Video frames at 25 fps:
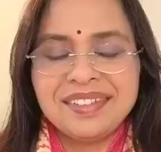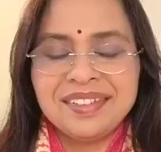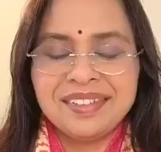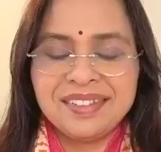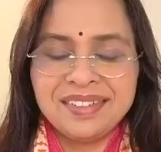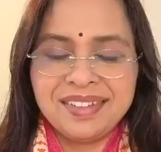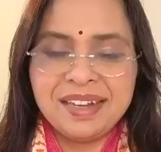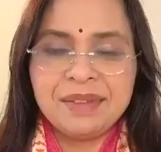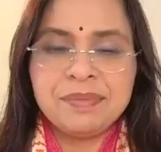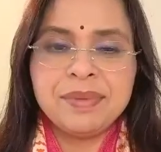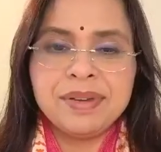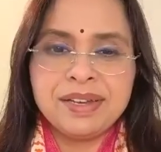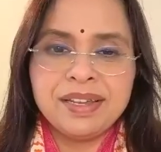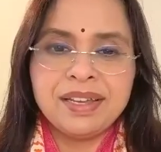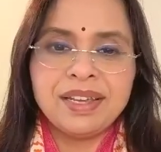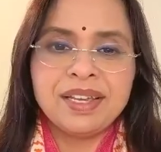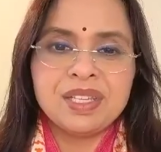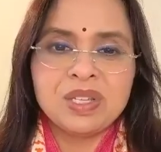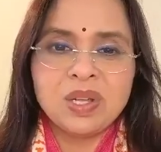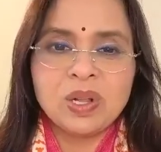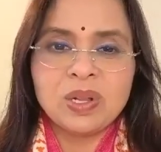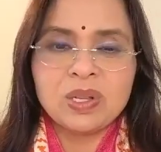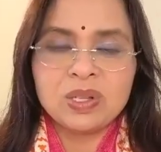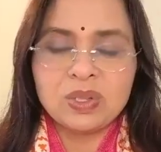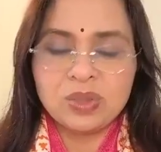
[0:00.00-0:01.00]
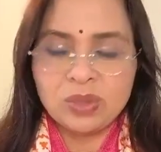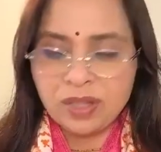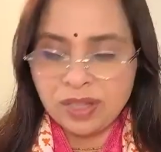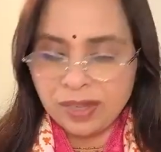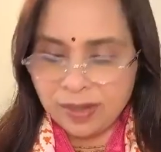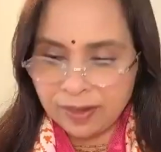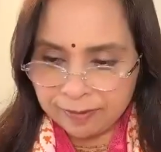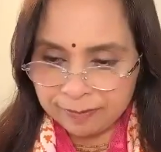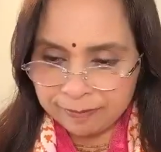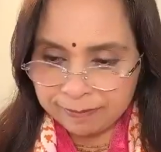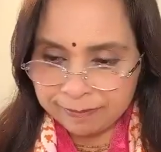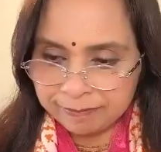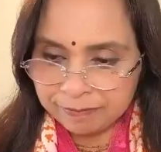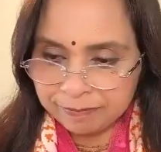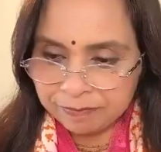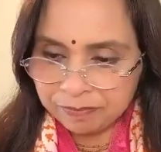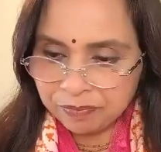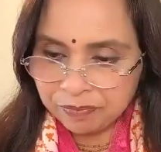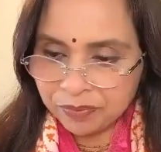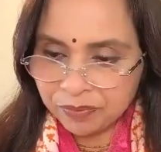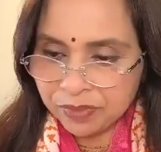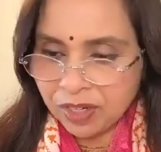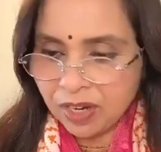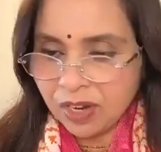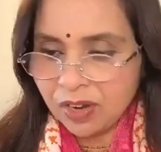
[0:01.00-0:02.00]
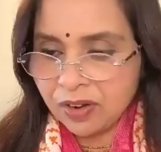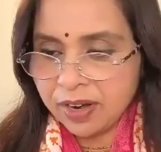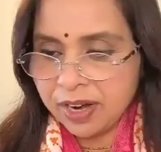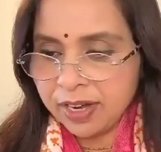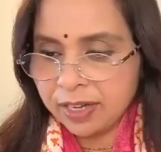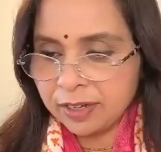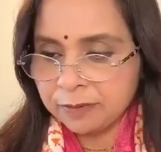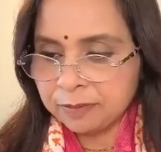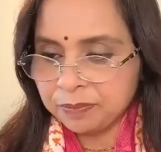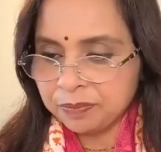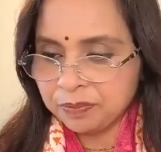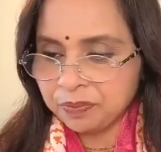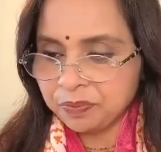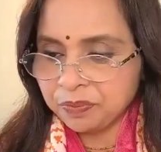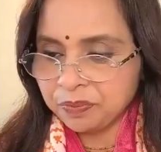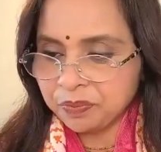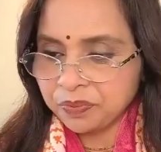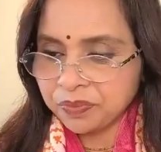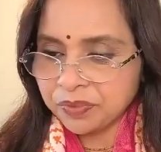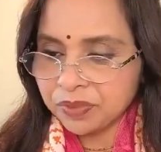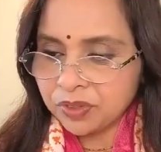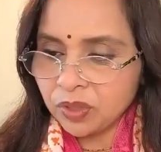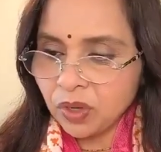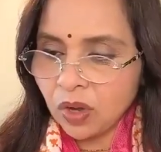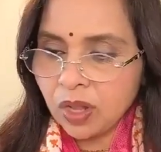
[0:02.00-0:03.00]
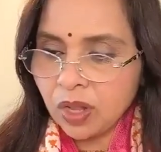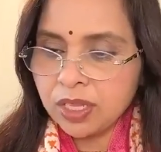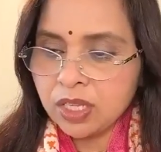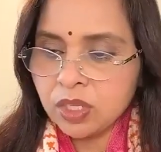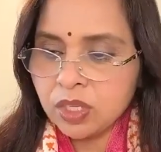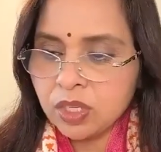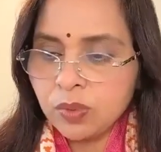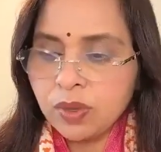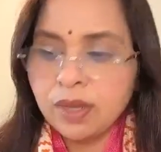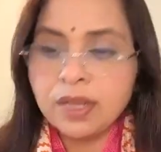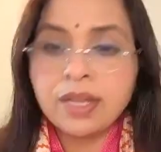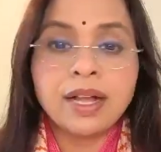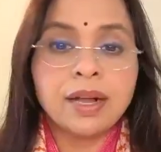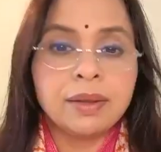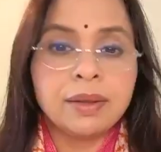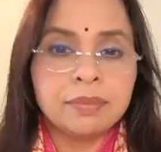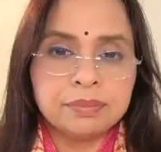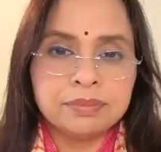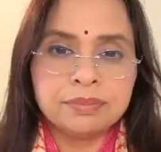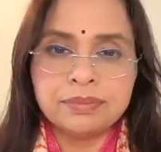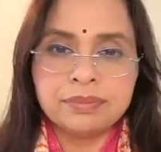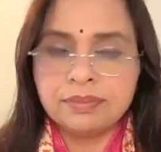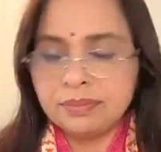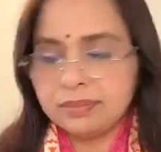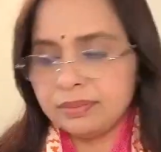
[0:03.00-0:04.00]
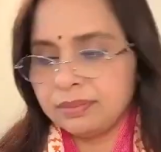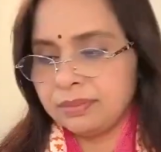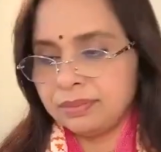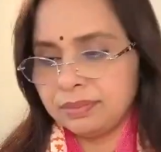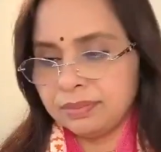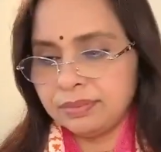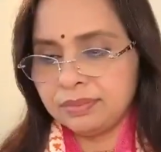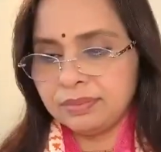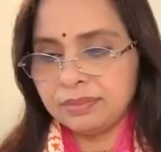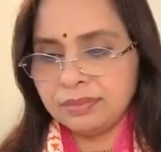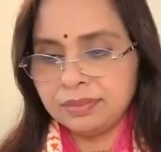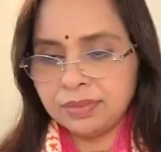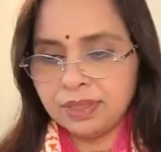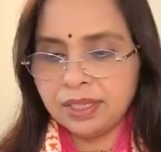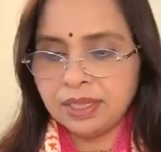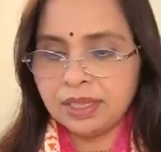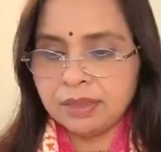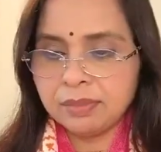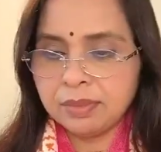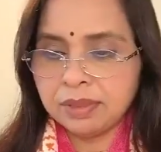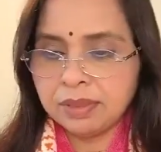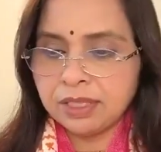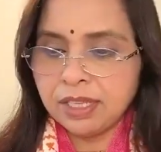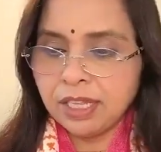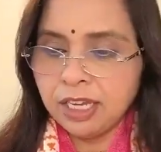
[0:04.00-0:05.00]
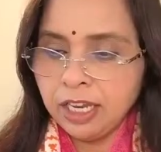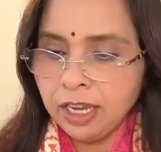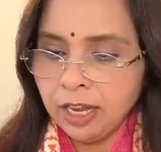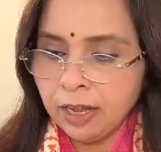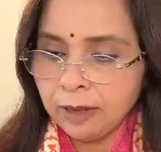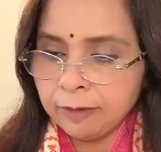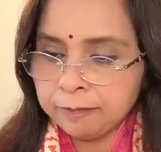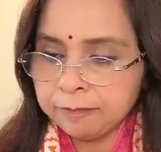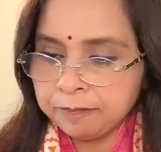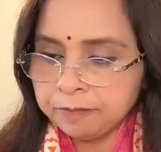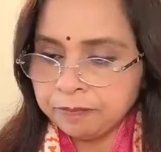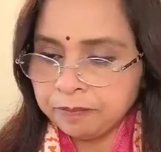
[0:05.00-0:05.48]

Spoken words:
That meeting is also there. All right. So all this will come in the Madhya Lila.